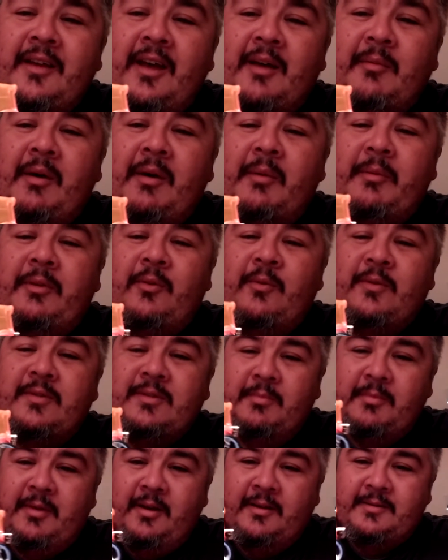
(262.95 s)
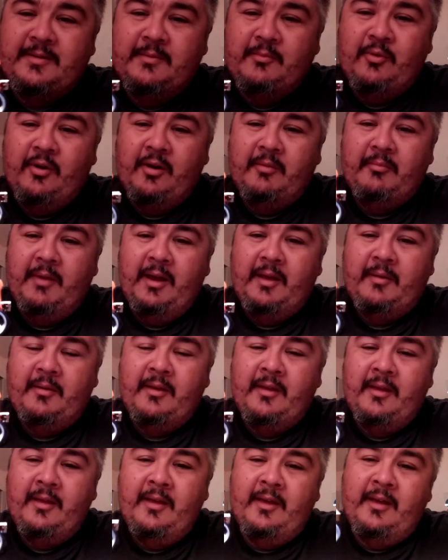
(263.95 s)
I might be doing some custom work.
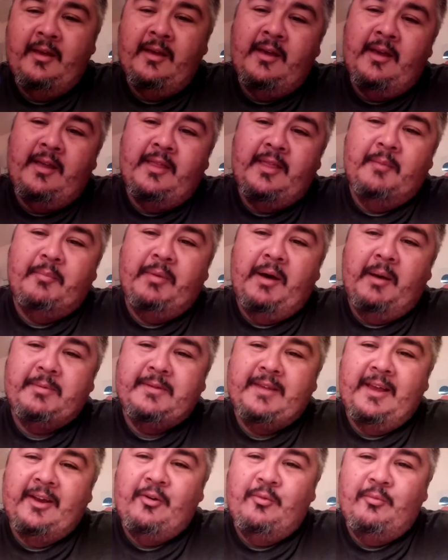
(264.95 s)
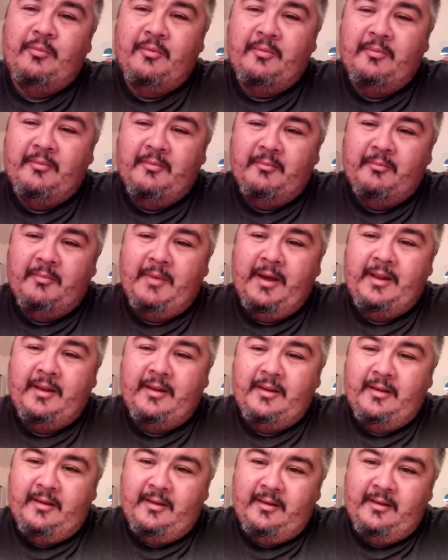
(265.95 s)
The pop cycle
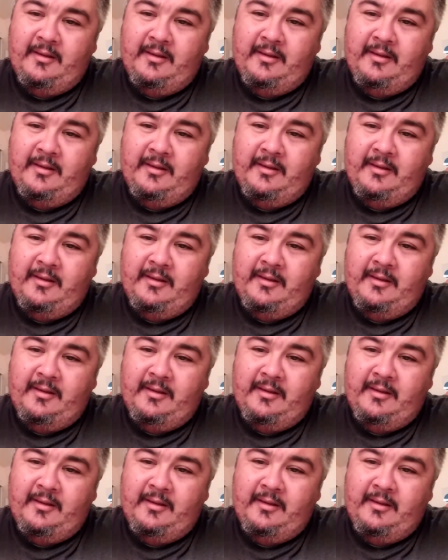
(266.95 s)
might